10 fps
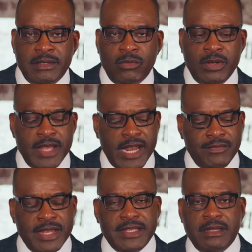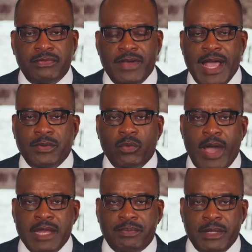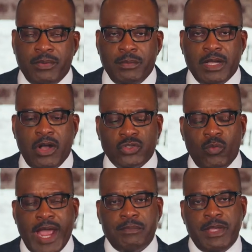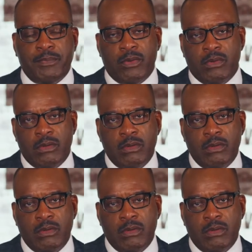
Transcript: would not have identified with white people because white people